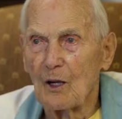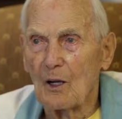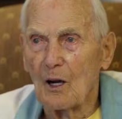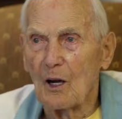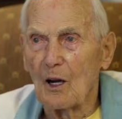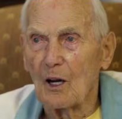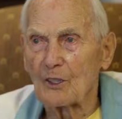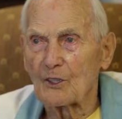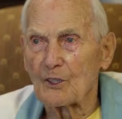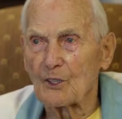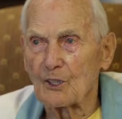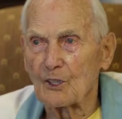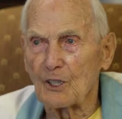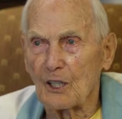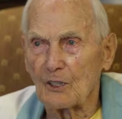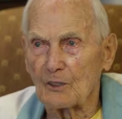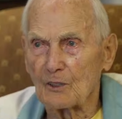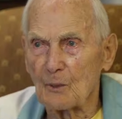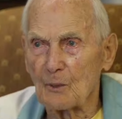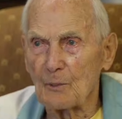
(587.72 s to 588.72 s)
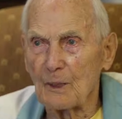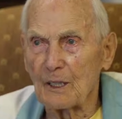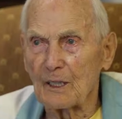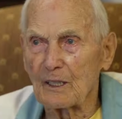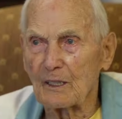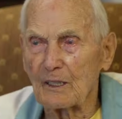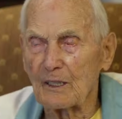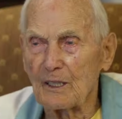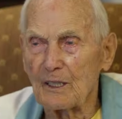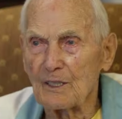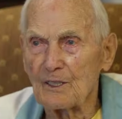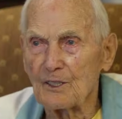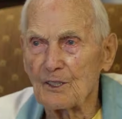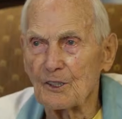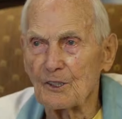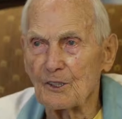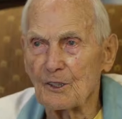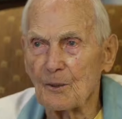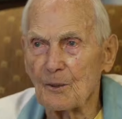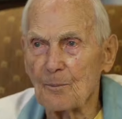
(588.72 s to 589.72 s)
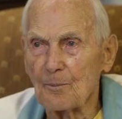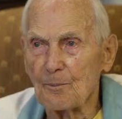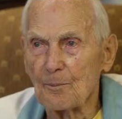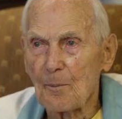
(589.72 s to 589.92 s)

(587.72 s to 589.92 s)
hotshot to make it easier.